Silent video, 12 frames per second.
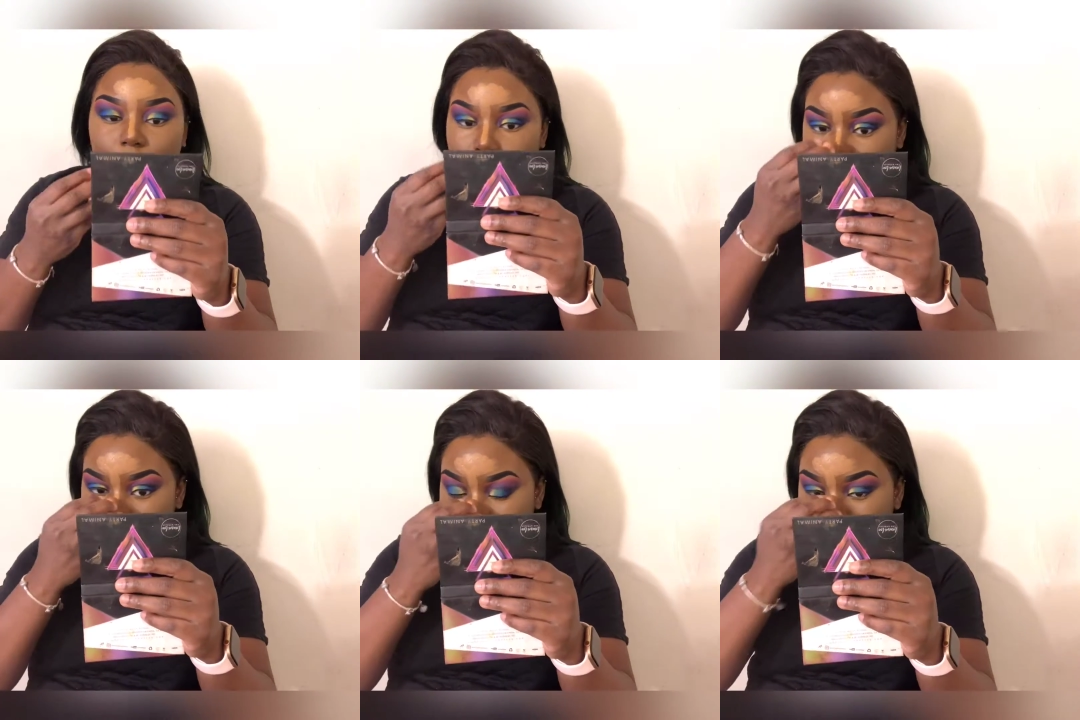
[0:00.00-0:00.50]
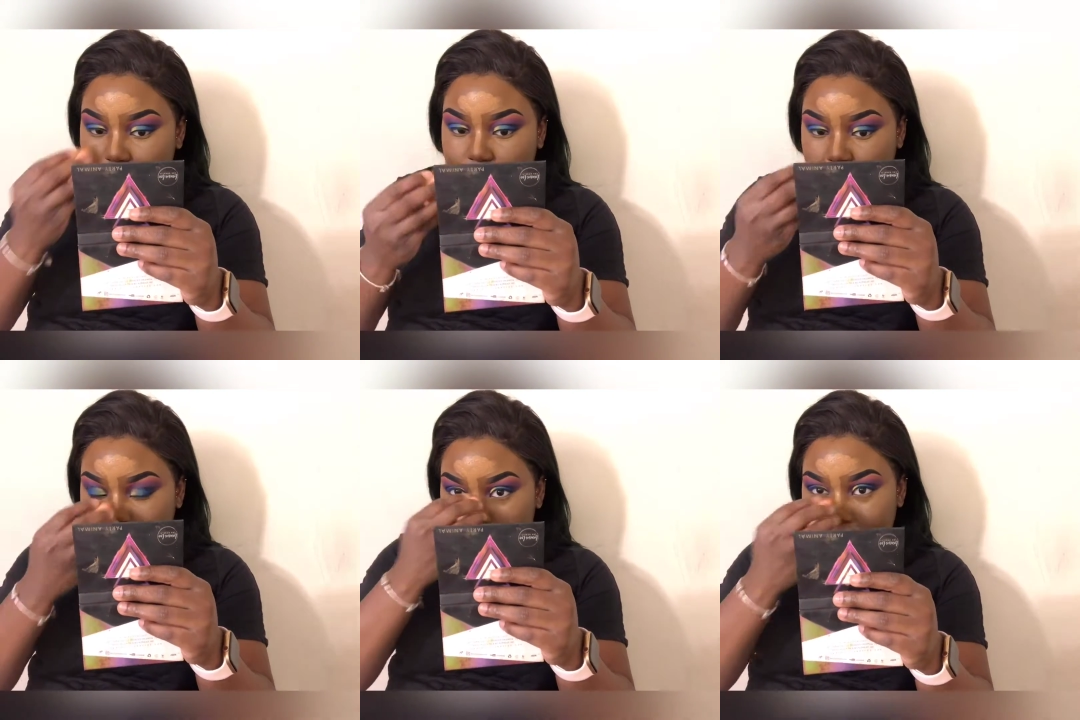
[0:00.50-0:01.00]
and I was
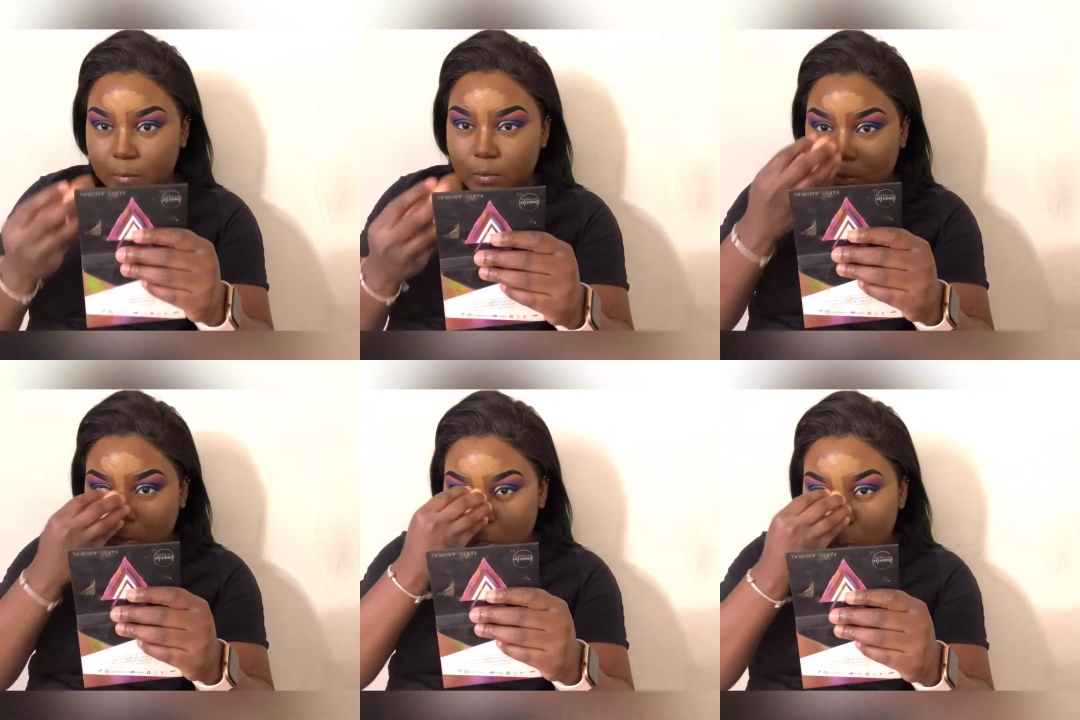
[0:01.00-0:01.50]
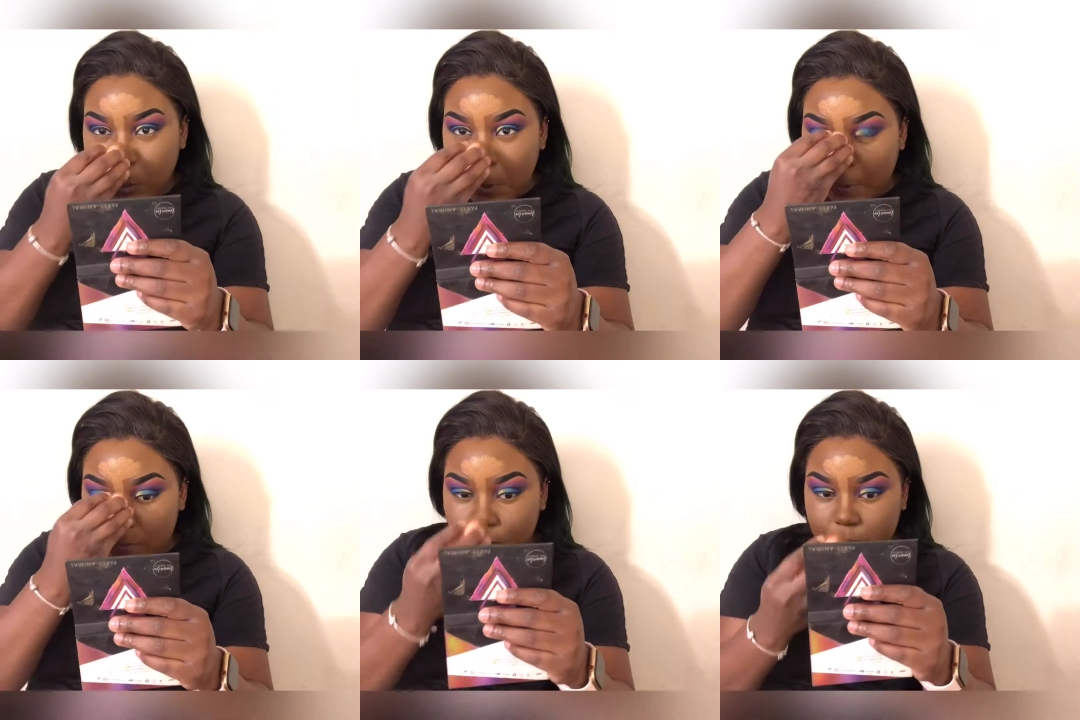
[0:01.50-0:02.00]
singing, because I thought this
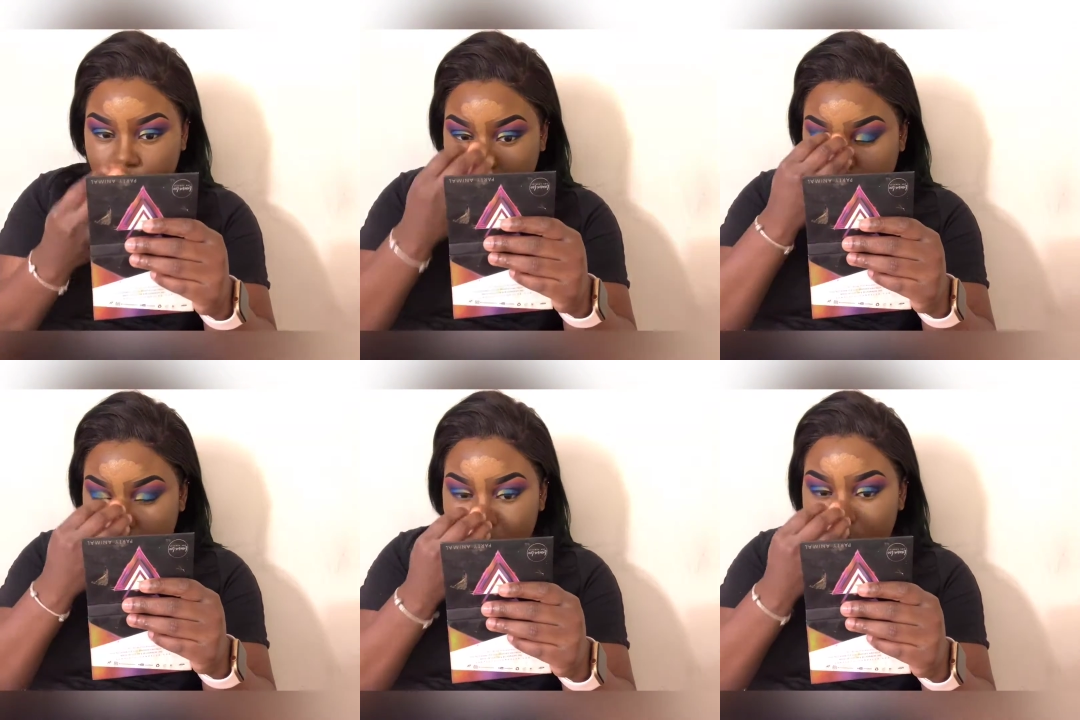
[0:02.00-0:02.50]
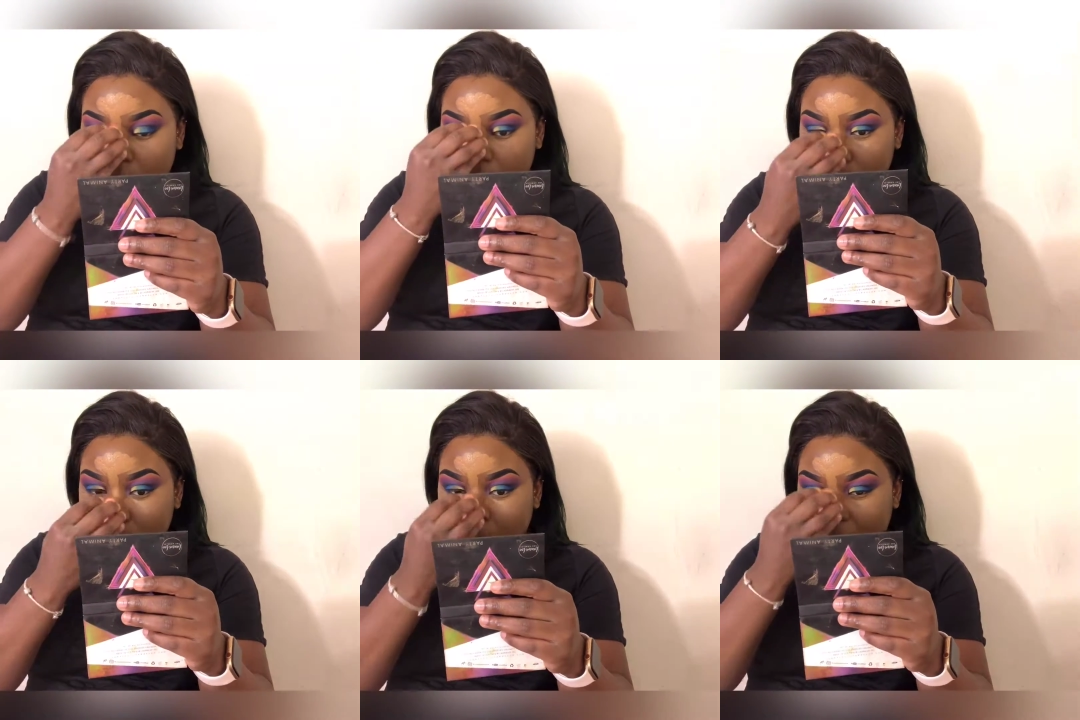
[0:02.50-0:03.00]
was American
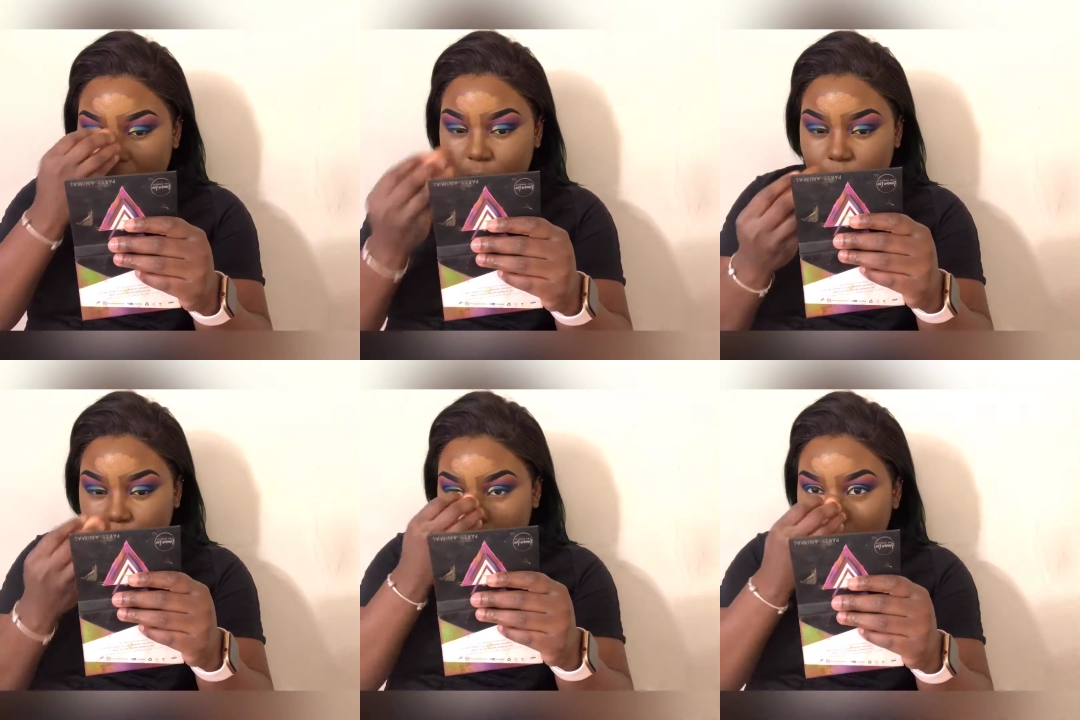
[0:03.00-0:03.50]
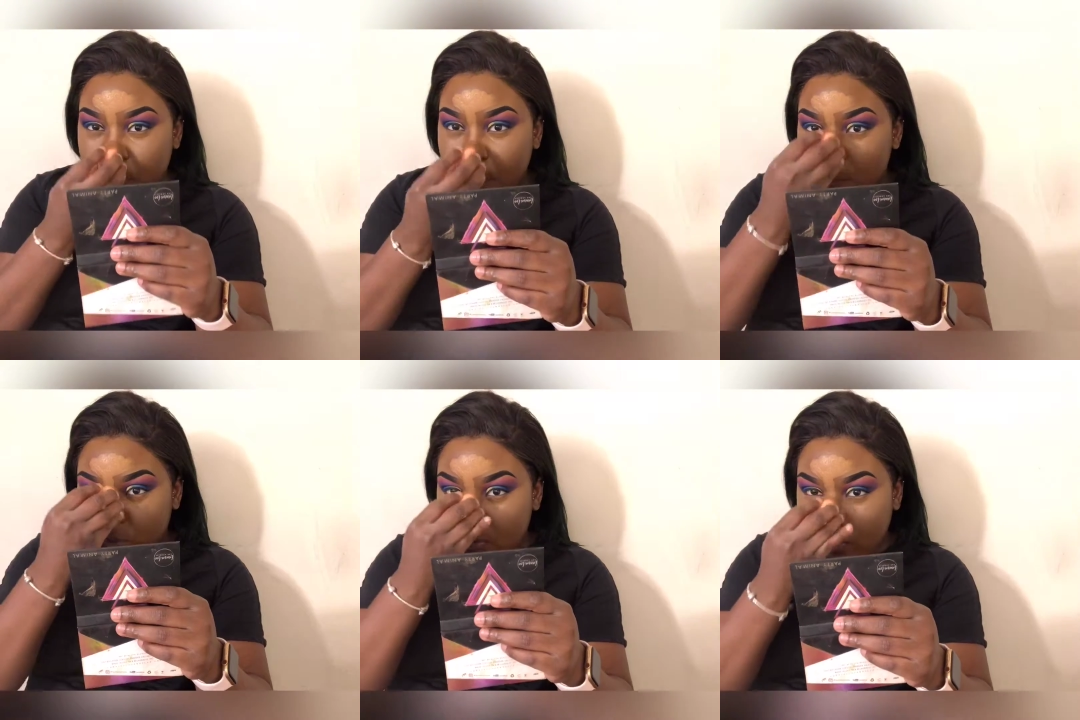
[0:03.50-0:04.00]
Idol.
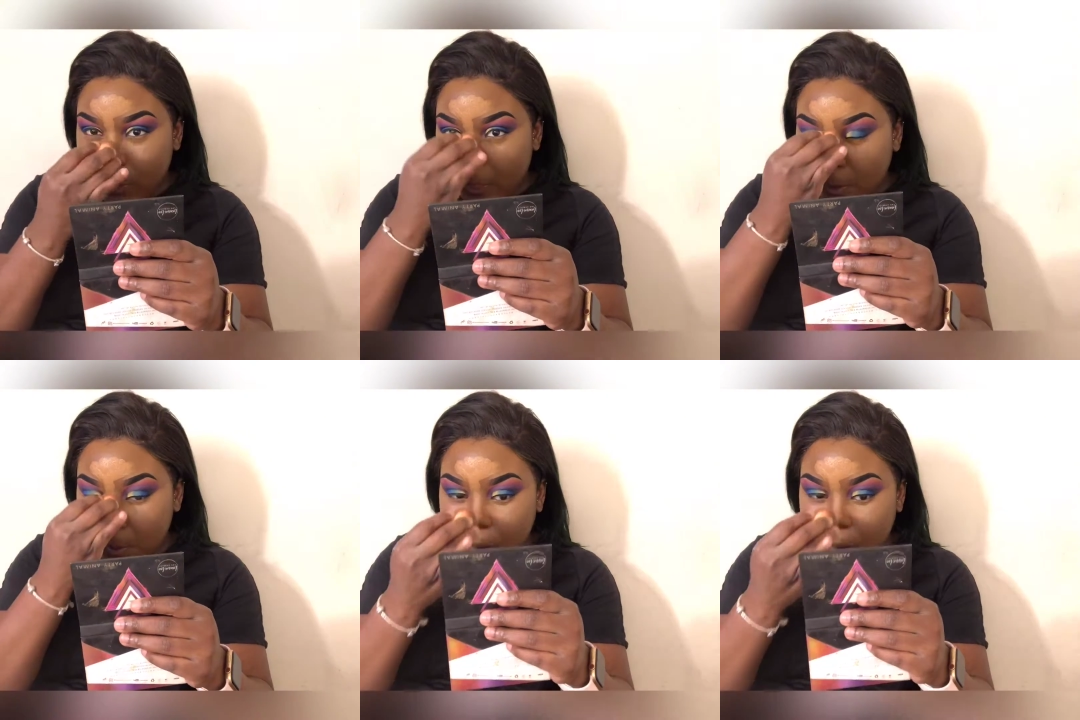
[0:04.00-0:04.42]
And yeah,